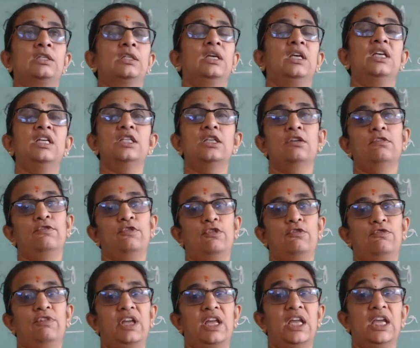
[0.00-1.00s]
The reason
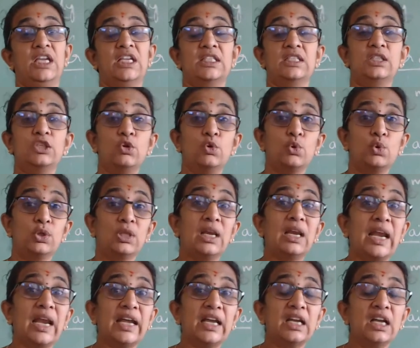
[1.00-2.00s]
for flying is due to the
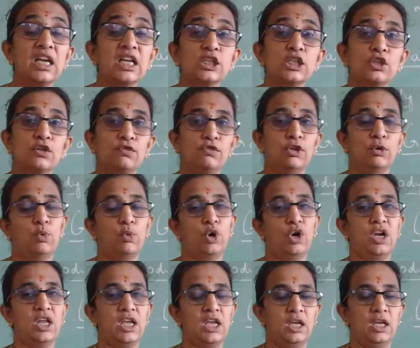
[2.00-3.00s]
lightness of the
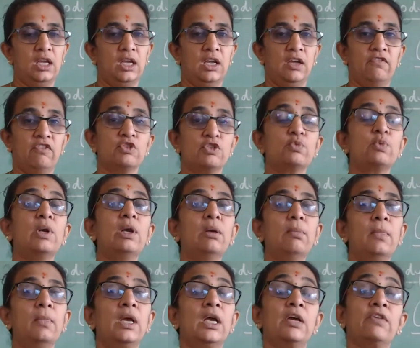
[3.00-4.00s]
body.
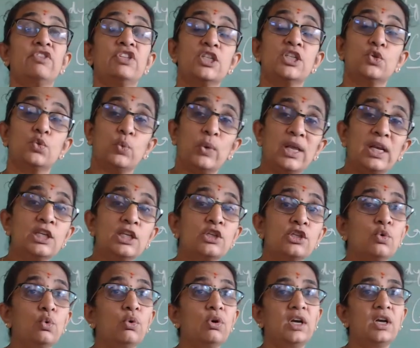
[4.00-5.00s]
which is well
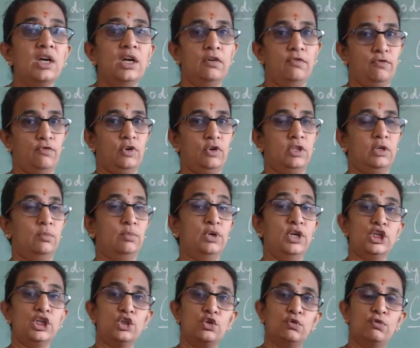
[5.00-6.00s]
suited for the
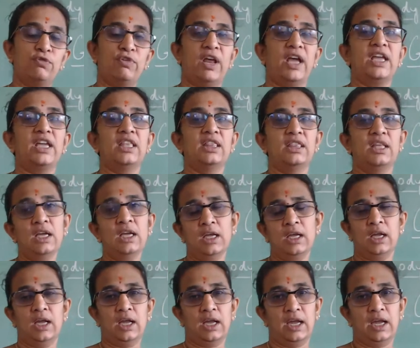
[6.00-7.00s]
birds to fly in the
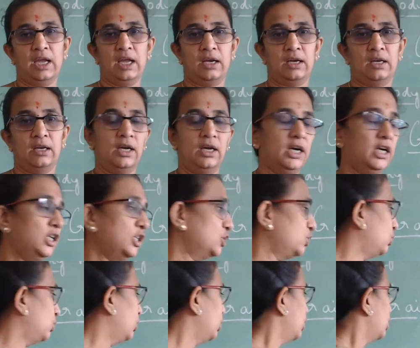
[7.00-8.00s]
air.
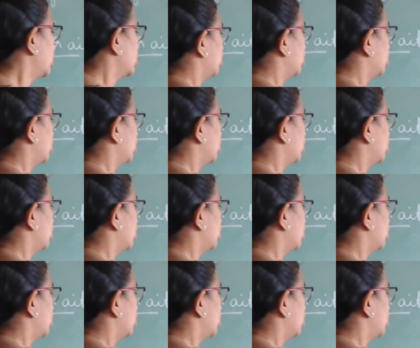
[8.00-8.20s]
Understood?